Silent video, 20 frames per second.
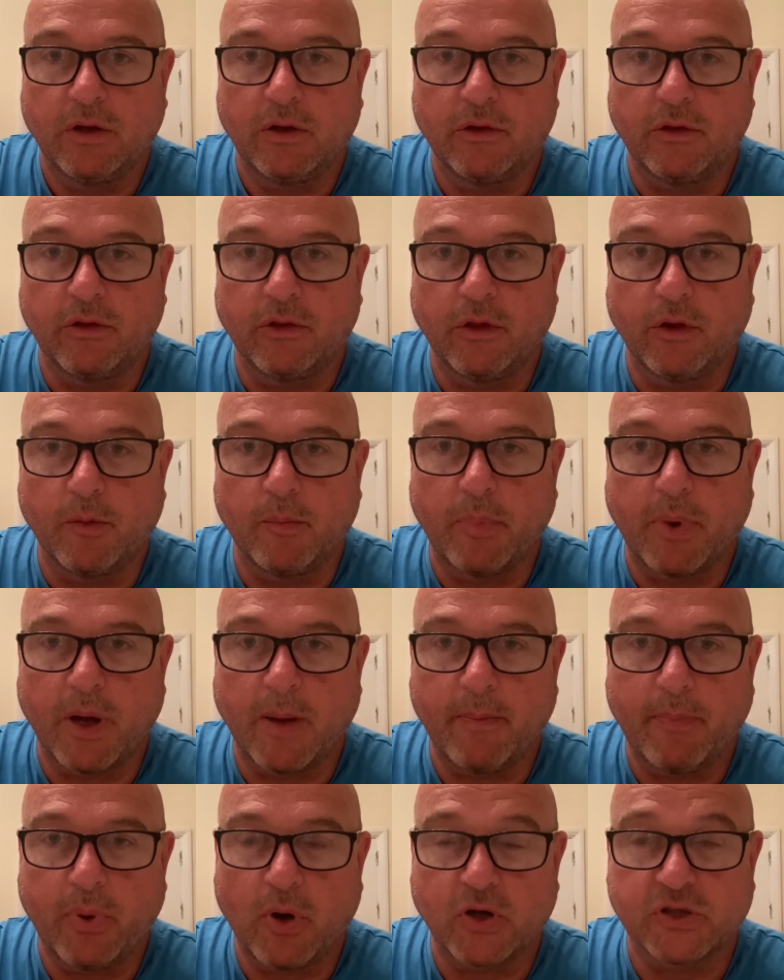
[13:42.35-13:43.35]
that by
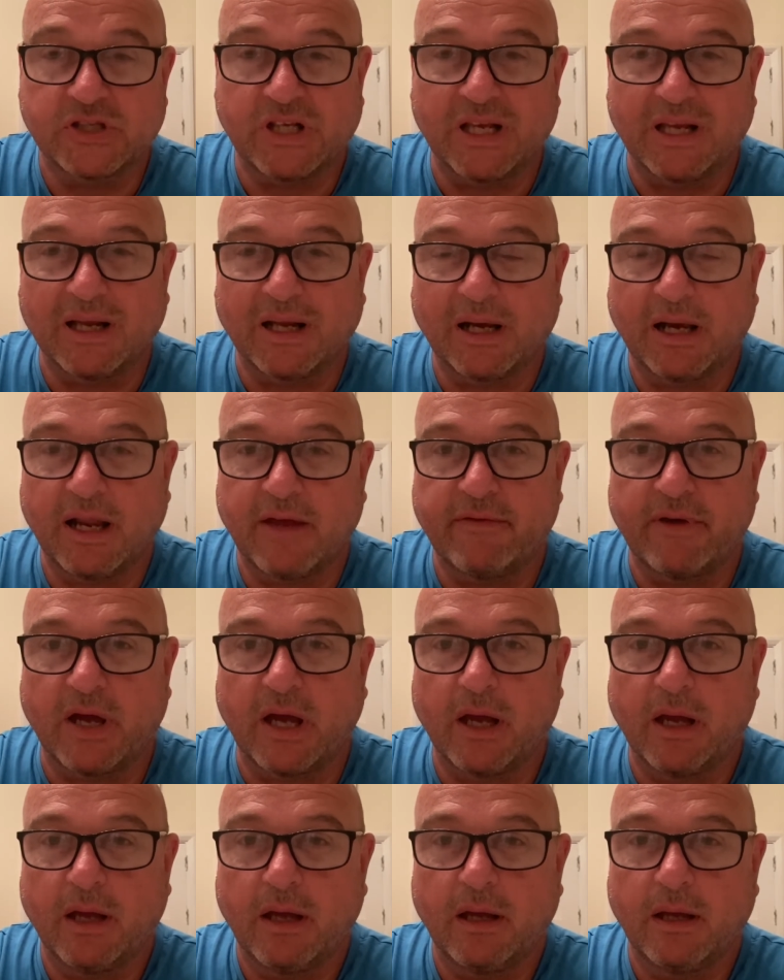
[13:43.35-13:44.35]
boxing
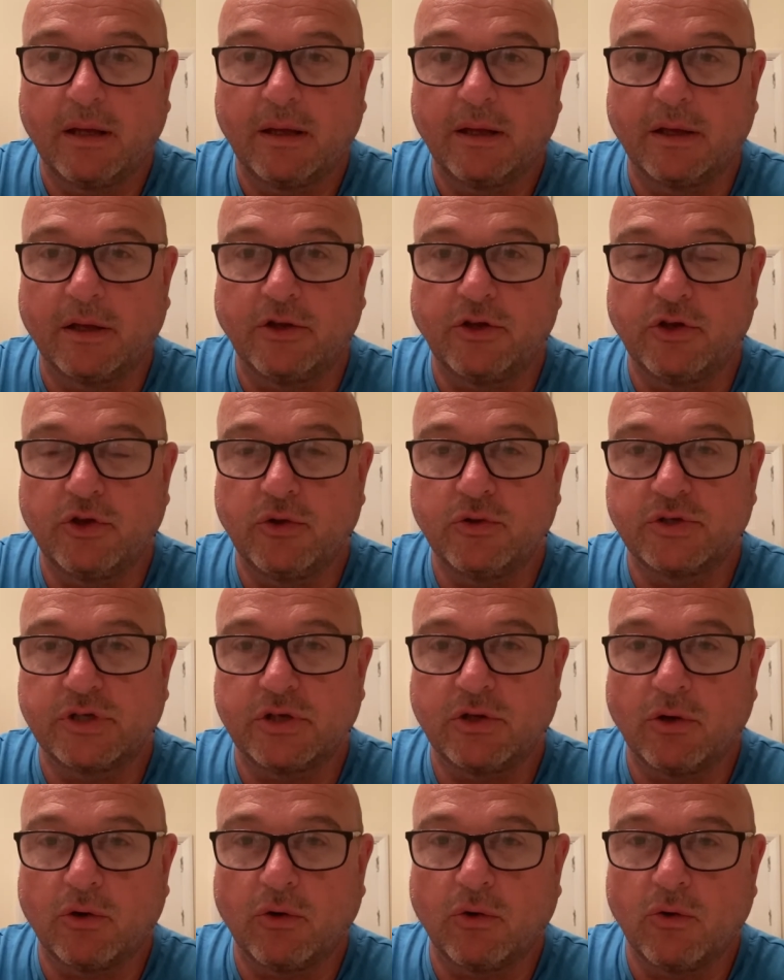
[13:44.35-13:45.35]
clever and
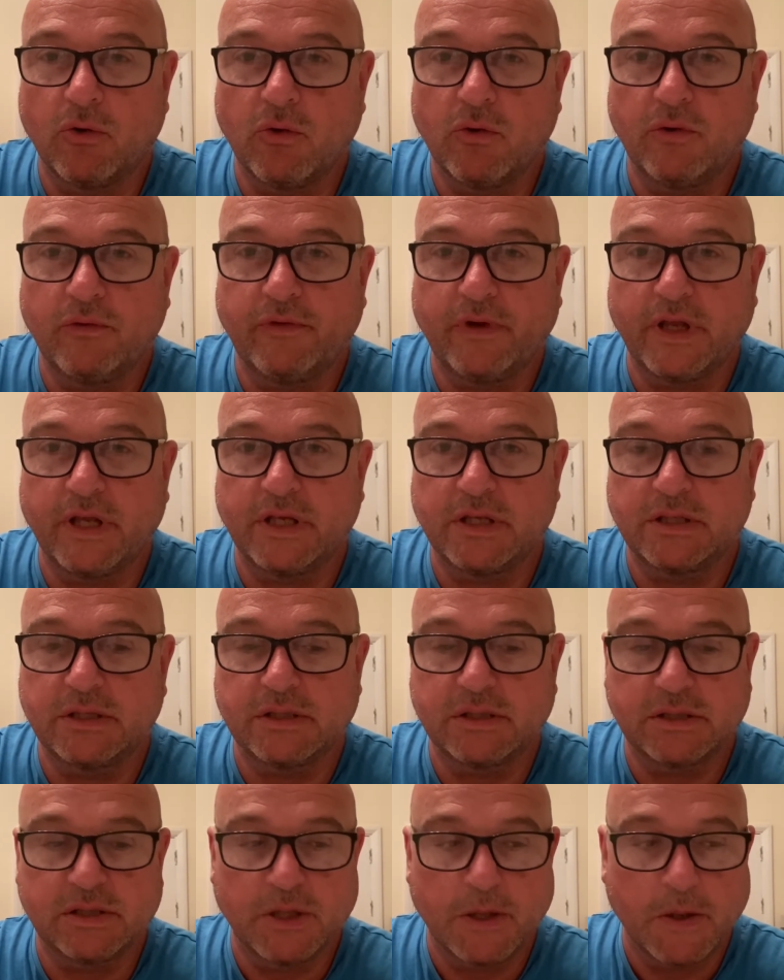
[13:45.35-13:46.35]
using all of his